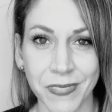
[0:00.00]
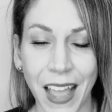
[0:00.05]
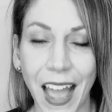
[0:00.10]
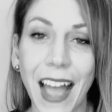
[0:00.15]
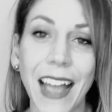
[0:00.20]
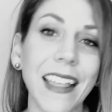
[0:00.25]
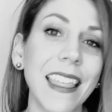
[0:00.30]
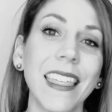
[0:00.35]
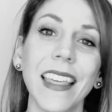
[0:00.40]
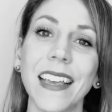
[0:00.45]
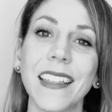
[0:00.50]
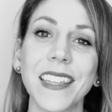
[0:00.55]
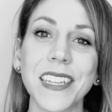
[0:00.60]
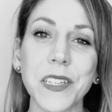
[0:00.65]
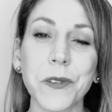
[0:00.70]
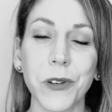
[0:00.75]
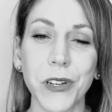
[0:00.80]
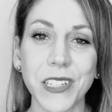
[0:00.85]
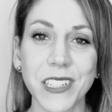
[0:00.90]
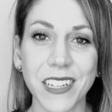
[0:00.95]
I think
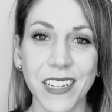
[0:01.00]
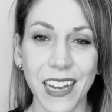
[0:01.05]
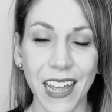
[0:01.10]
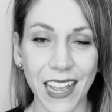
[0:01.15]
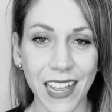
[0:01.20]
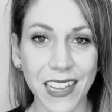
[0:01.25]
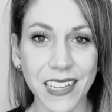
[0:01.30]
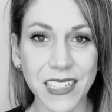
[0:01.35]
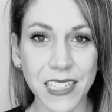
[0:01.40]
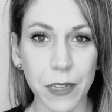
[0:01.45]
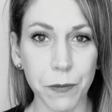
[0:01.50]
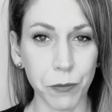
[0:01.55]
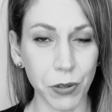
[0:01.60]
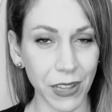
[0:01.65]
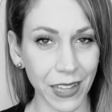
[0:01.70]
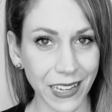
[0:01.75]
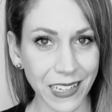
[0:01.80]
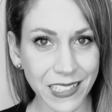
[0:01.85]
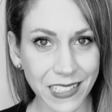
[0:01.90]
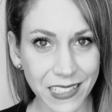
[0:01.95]
this one is going to hit some
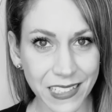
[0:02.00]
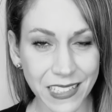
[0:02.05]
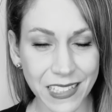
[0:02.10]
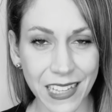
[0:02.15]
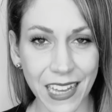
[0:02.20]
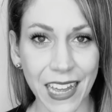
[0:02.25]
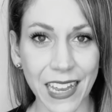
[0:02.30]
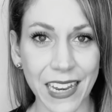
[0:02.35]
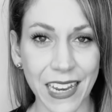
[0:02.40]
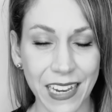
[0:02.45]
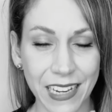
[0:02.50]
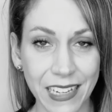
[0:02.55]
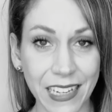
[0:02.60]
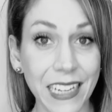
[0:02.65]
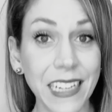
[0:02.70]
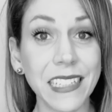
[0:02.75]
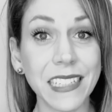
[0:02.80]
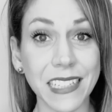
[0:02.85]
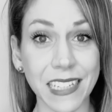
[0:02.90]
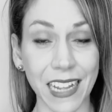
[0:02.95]
places that it
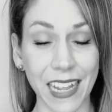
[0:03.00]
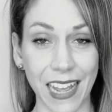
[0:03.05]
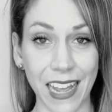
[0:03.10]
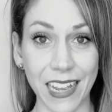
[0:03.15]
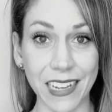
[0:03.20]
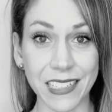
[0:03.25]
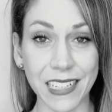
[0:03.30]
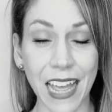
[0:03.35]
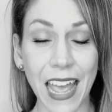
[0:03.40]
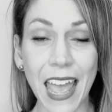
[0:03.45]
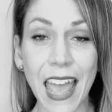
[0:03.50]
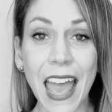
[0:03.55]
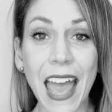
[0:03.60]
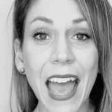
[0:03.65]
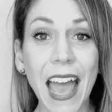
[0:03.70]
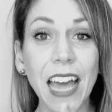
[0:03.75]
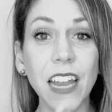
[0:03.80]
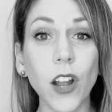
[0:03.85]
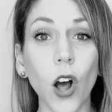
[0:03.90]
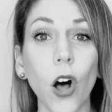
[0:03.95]
needs to hit.
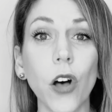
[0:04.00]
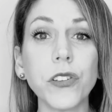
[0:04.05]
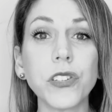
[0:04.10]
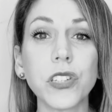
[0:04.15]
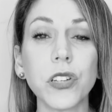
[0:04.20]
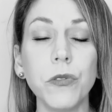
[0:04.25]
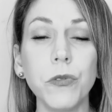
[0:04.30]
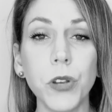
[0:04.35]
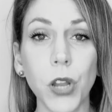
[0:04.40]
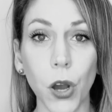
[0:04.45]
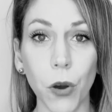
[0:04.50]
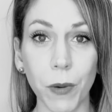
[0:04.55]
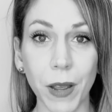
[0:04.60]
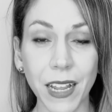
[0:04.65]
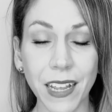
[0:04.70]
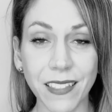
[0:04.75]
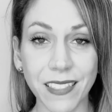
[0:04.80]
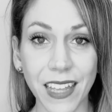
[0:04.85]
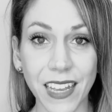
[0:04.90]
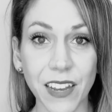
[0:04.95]
And also
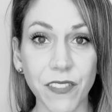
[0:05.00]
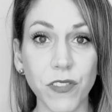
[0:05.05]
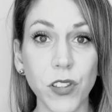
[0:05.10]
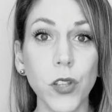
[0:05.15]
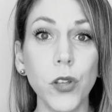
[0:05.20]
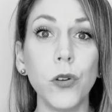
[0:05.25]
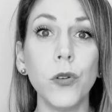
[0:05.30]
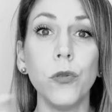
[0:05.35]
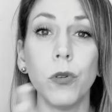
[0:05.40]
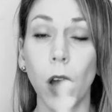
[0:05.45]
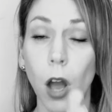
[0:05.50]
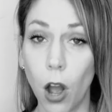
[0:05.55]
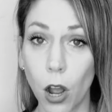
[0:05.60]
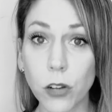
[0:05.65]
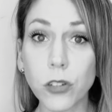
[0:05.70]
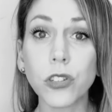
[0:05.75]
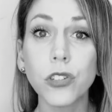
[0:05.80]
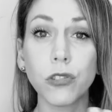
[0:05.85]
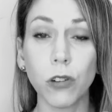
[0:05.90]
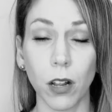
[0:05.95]
knowing that if you
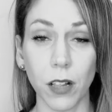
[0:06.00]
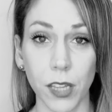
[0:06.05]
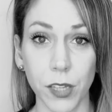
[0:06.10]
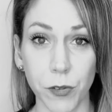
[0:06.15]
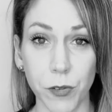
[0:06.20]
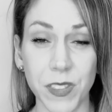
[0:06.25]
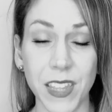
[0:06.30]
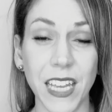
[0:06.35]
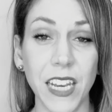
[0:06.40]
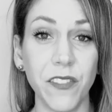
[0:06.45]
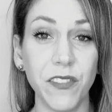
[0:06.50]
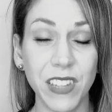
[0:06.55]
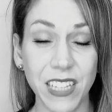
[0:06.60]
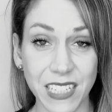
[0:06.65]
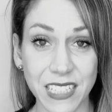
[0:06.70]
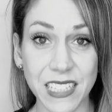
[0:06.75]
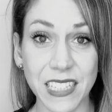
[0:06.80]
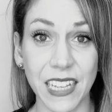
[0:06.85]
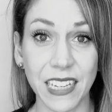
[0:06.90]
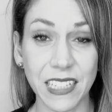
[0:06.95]
are struggling with any of
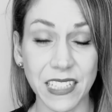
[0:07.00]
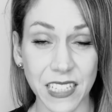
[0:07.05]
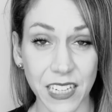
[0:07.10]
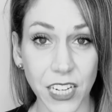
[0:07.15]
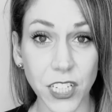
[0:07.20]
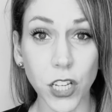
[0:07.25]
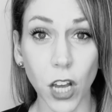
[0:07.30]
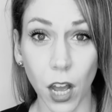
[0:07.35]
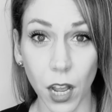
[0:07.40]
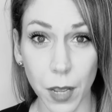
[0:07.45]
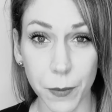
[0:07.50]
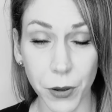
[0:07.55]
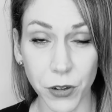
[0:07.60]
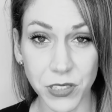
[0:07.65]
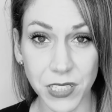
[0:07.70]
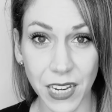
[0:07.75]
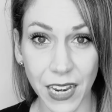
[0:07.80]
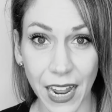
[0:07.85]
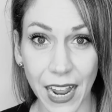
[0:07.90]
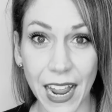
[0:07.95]
these things that I talk
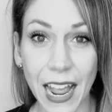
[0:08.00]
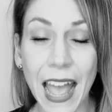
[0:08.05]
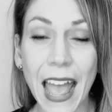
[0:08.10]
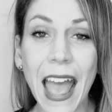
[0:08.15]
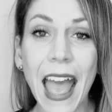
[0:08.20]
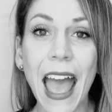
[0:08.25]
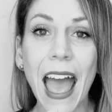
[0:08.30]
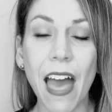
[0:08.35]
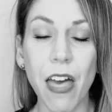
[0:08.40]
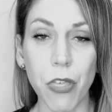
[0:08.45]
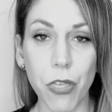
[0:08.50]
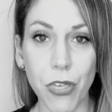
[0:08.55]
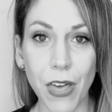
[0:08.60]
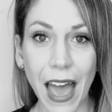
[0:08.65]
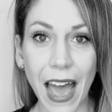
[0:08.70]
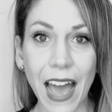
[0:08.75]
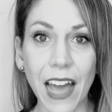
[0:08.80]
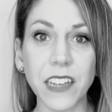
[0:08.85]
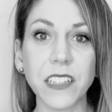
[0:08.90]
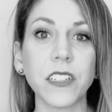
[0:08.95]
about today,
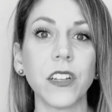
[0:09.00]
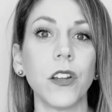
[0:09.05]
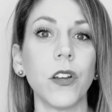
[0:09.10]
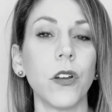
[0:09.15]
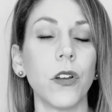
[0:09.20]
that